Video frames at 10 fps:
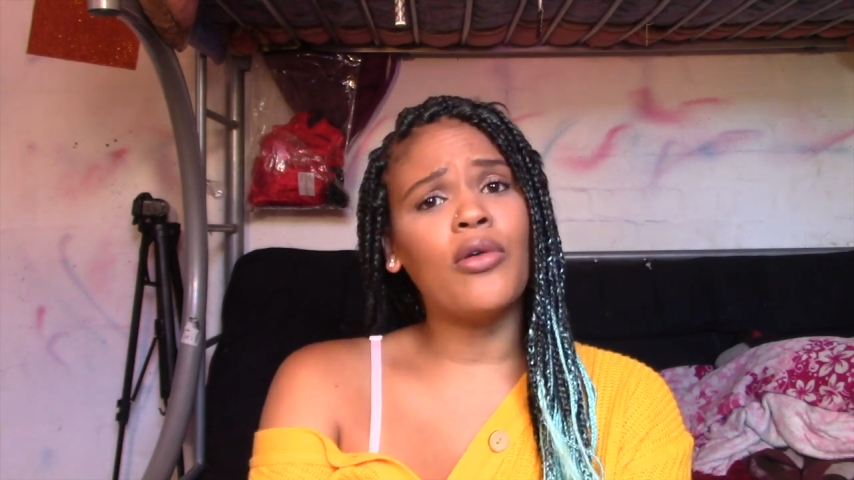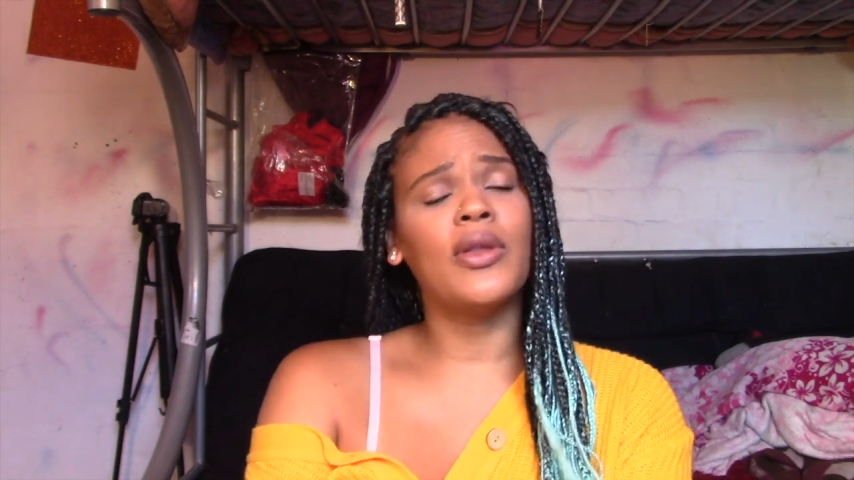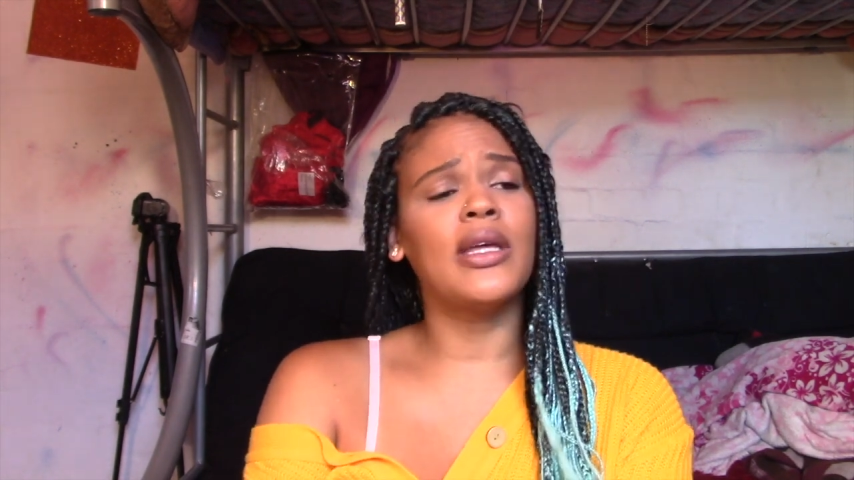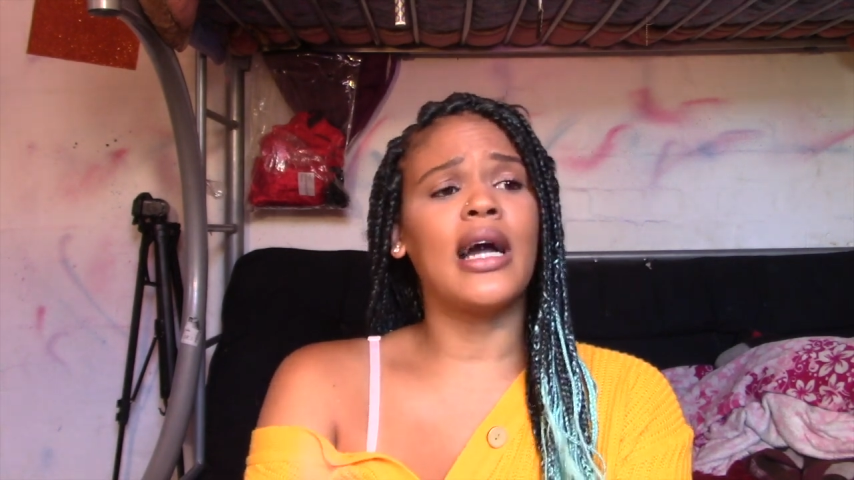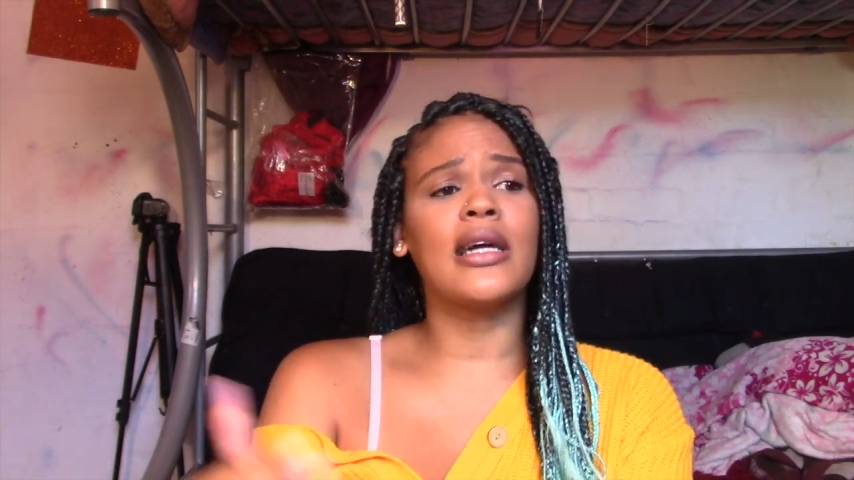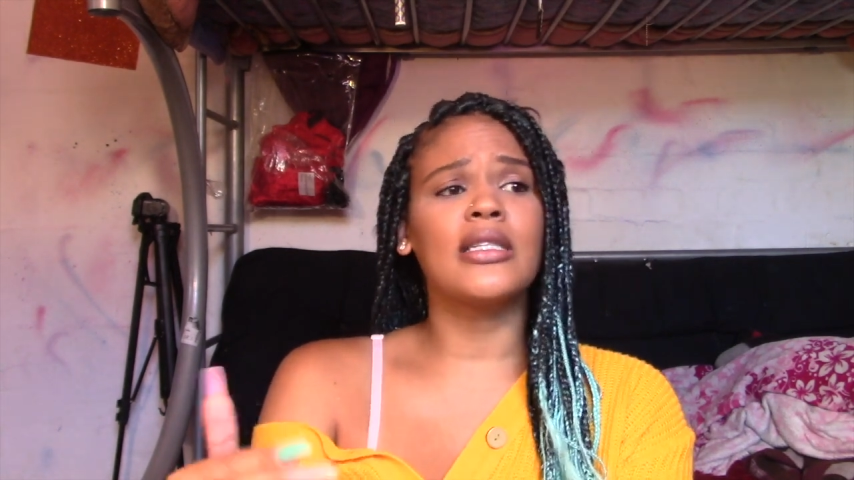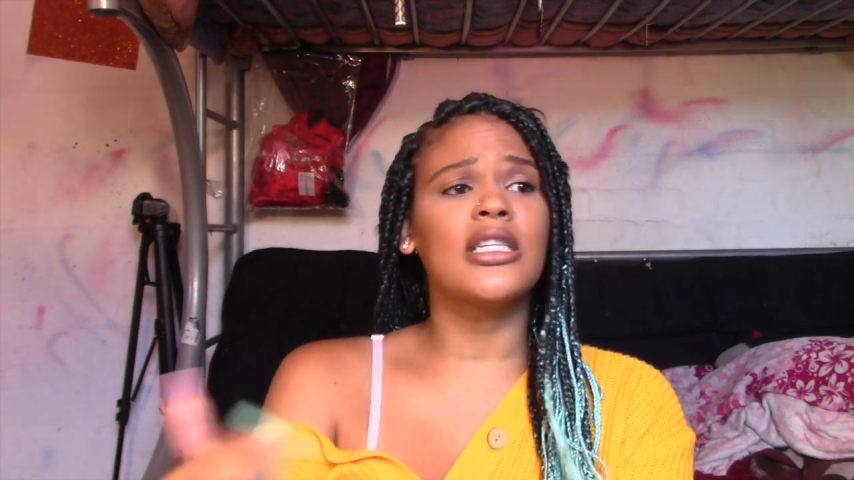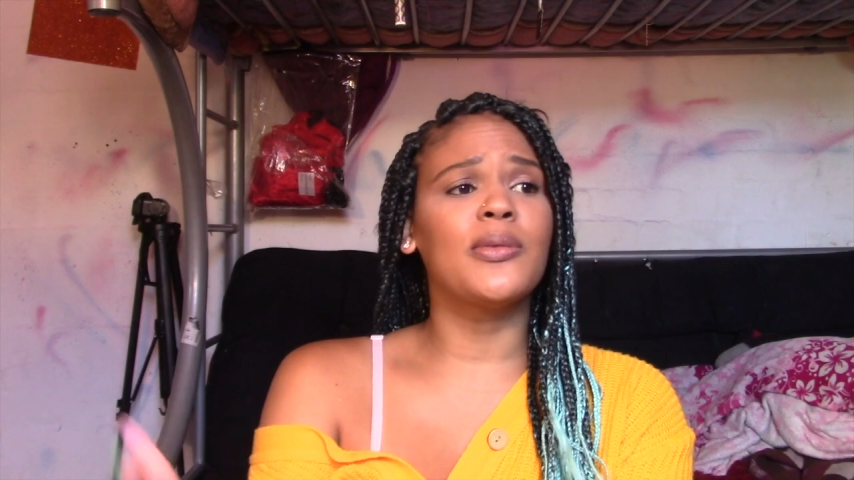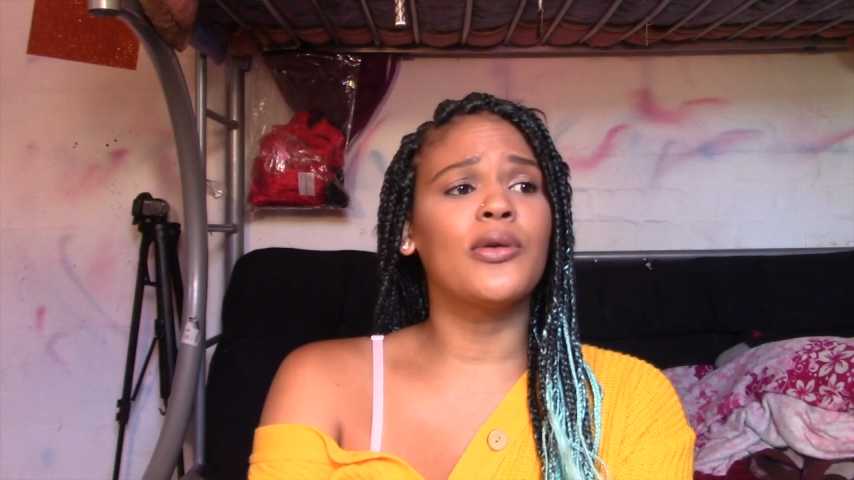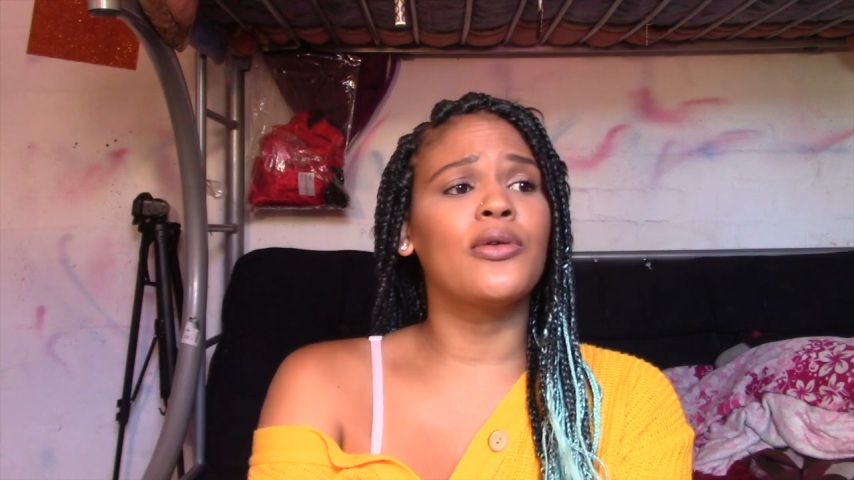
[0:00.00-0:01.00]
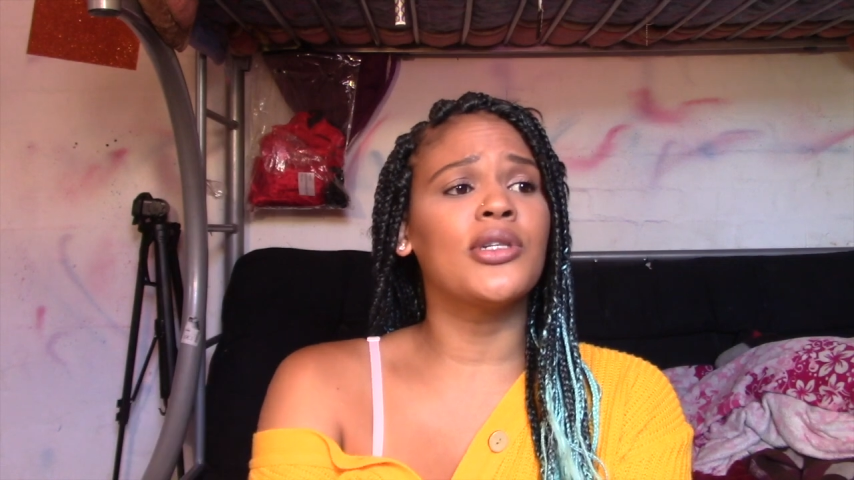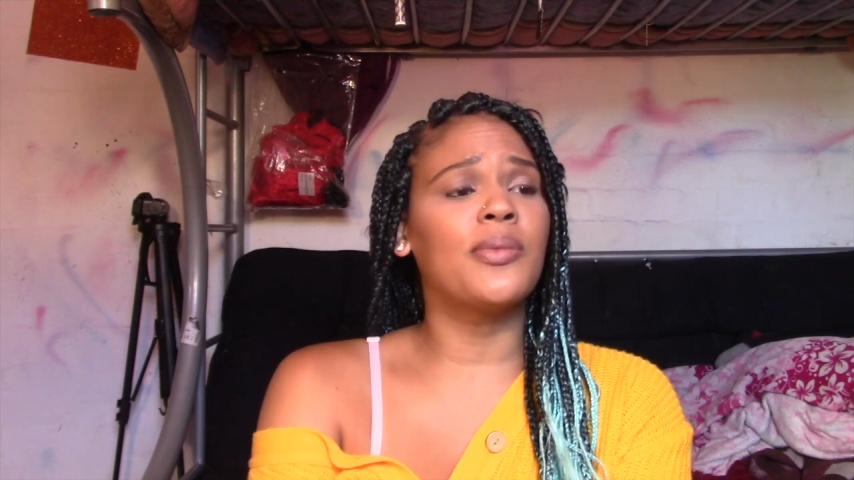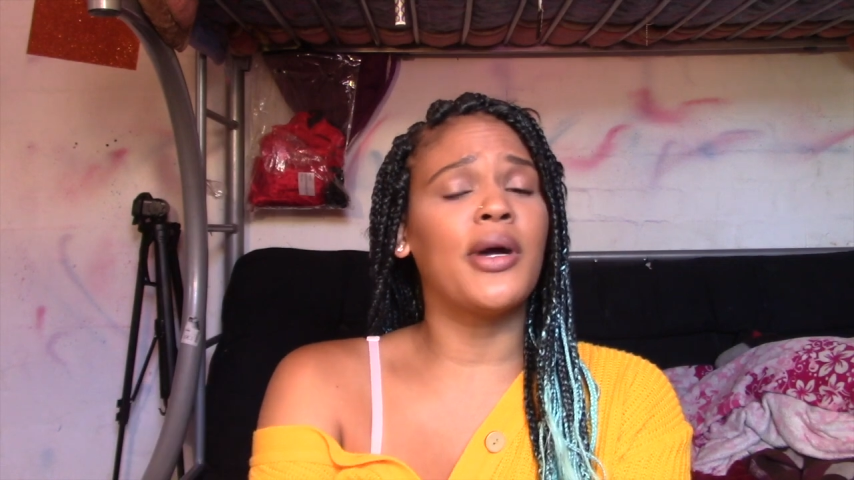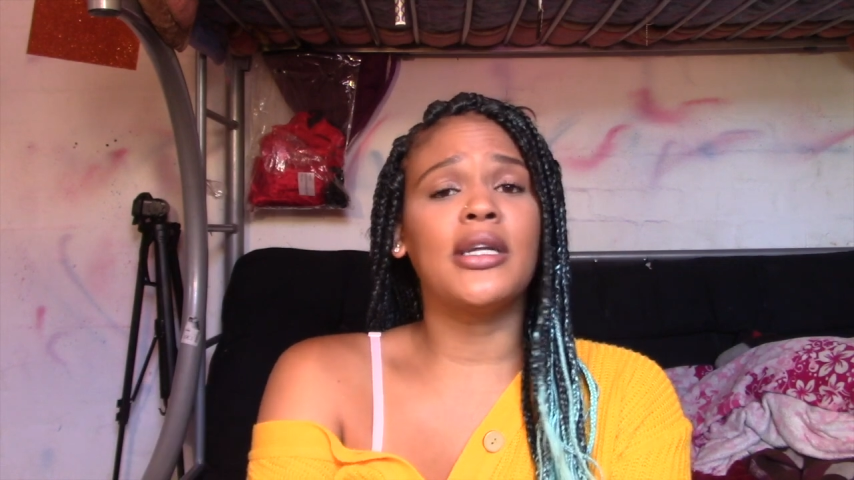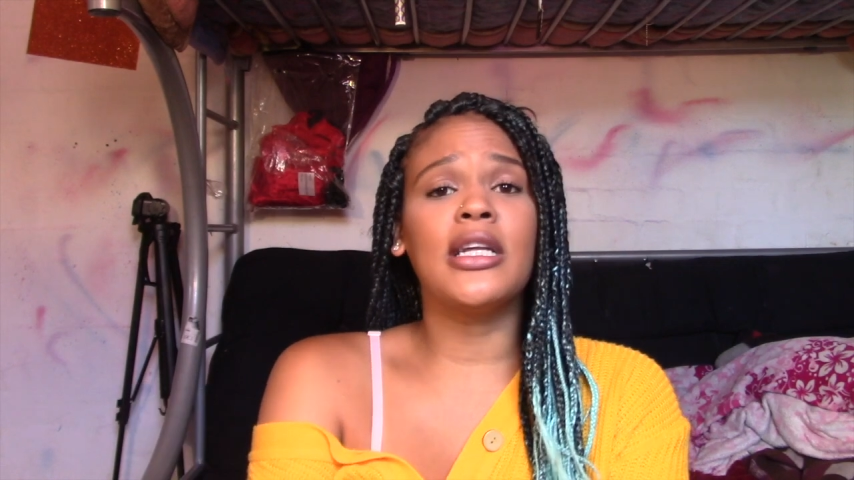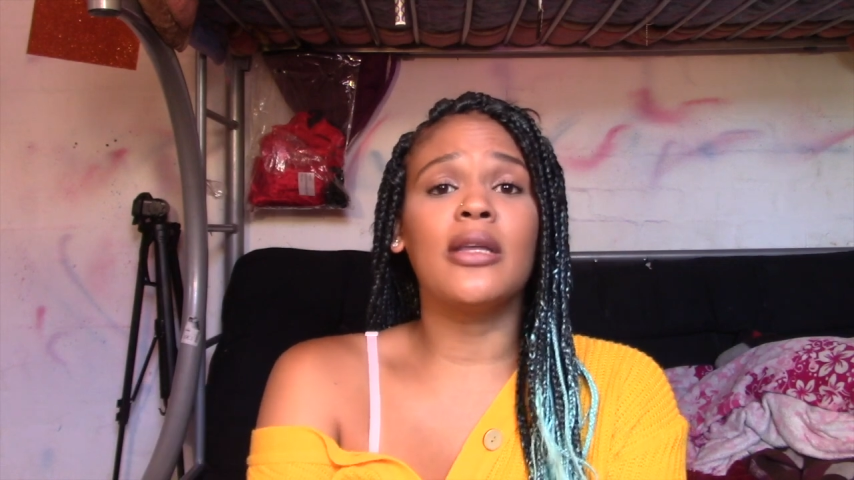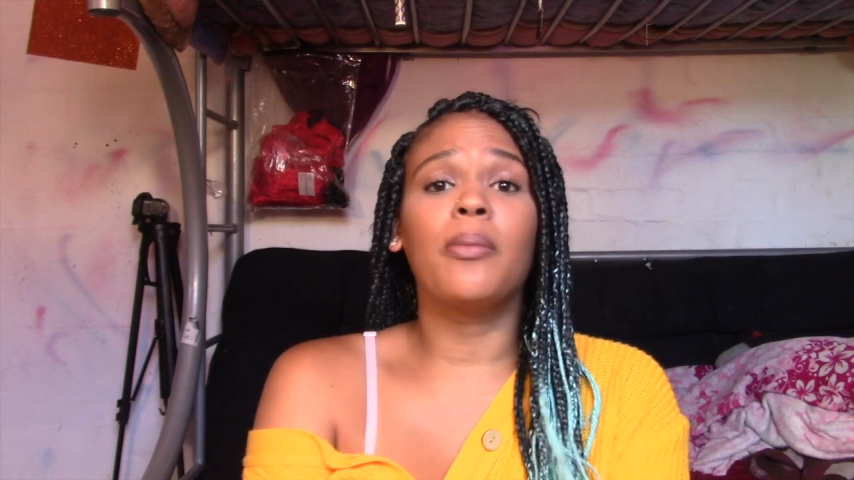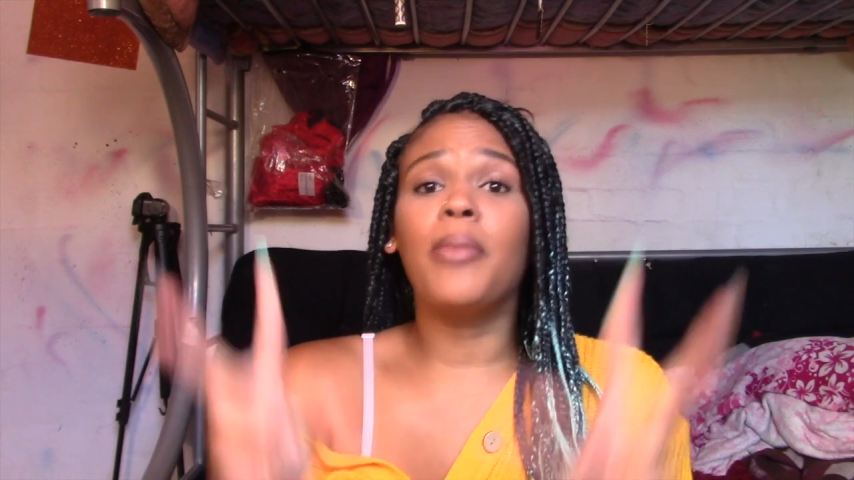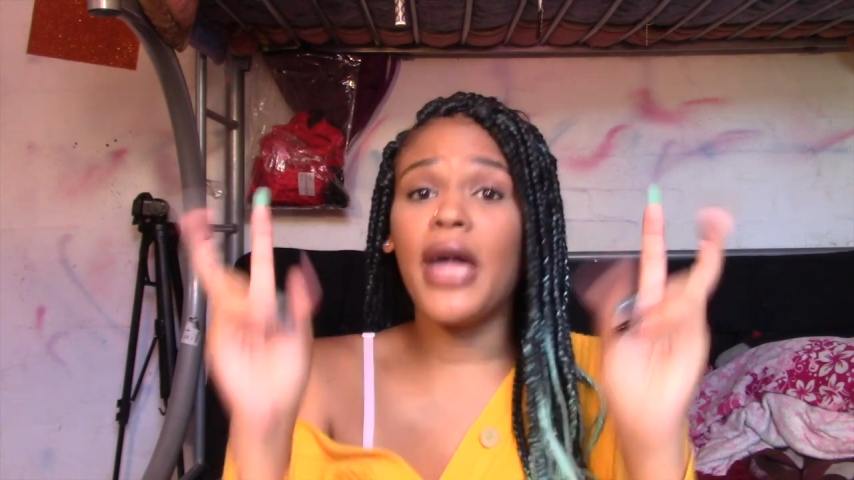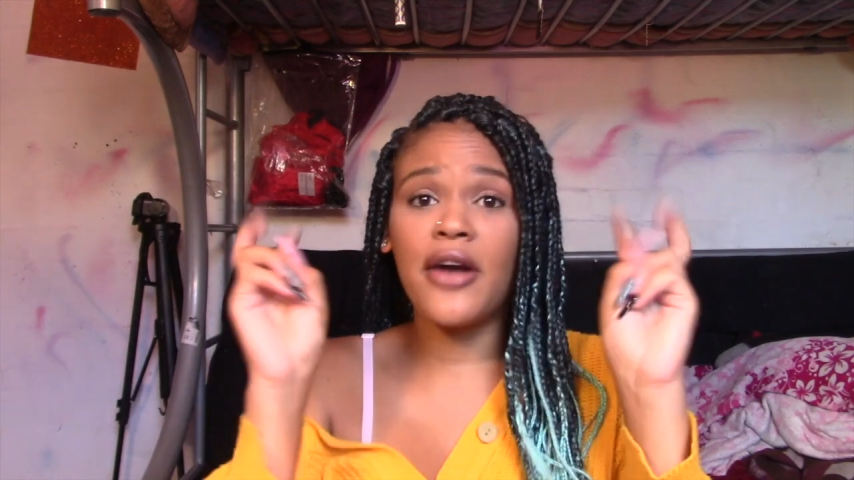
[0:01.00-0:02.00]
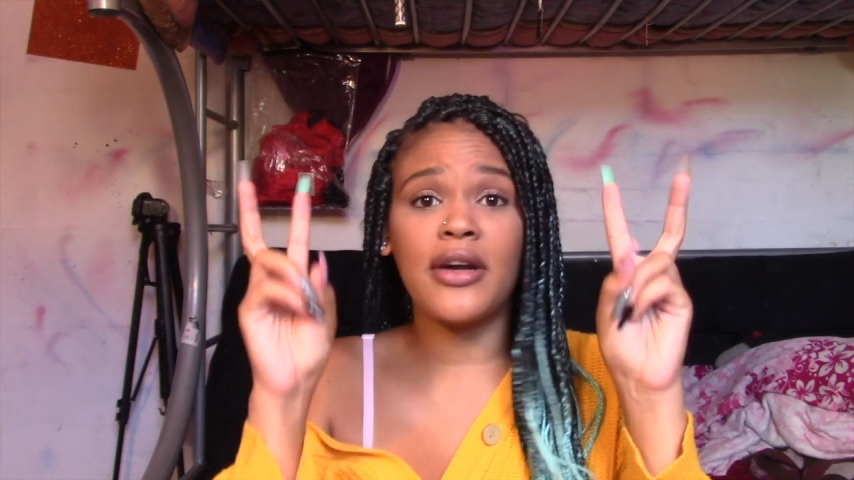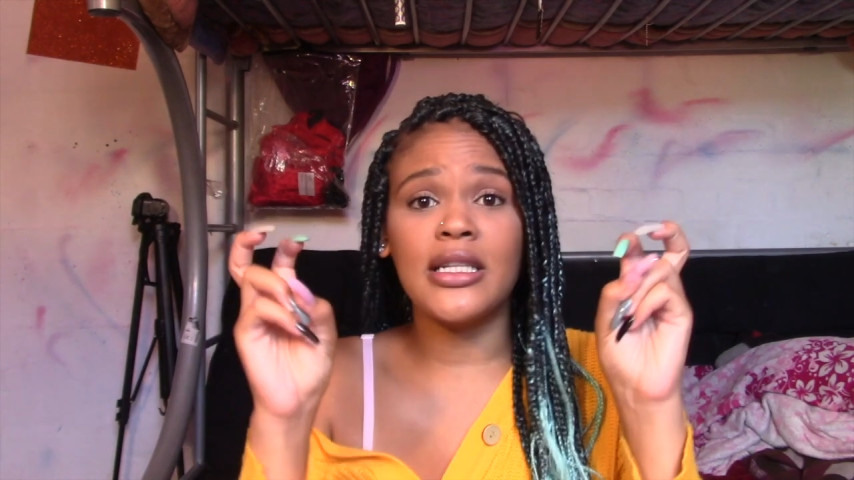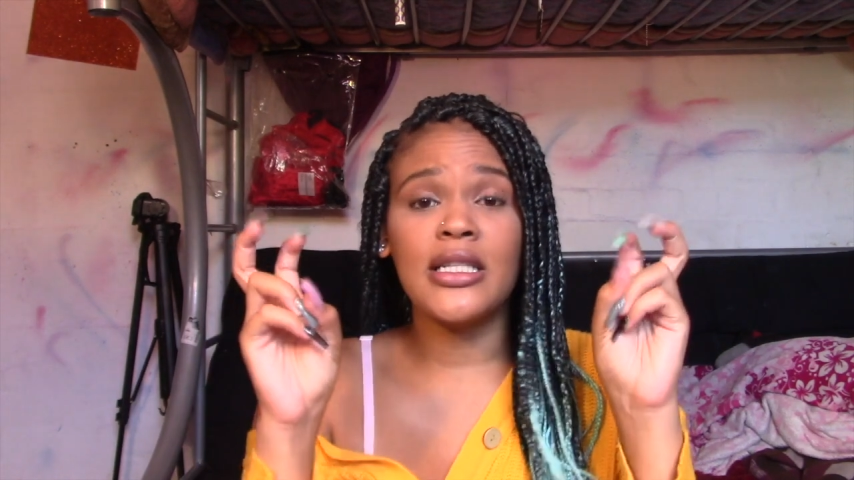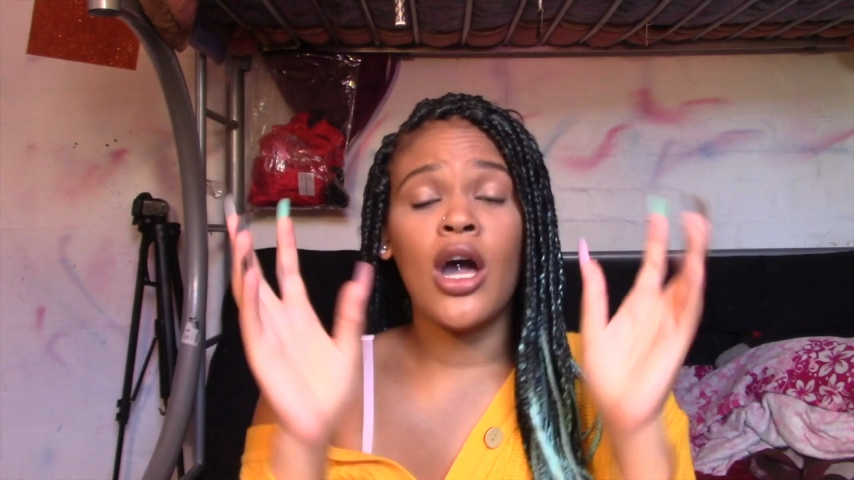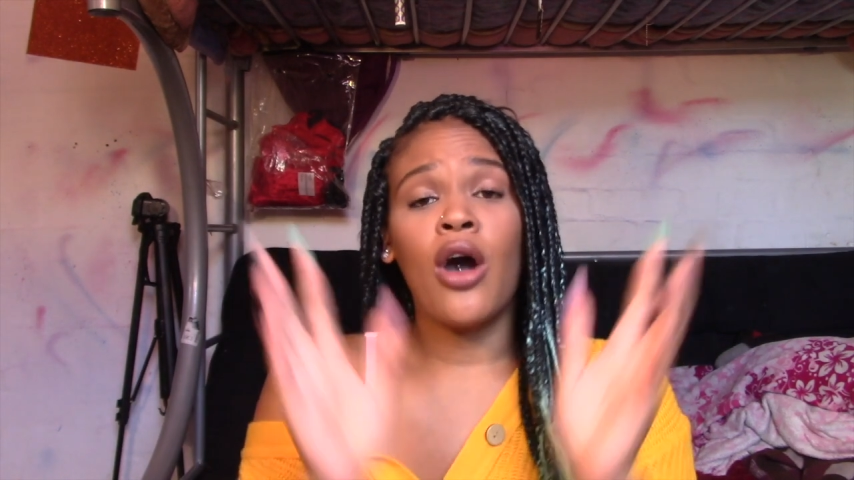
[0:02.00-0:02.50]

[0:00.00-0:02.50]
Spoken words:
or the youngsters, because apparently the parents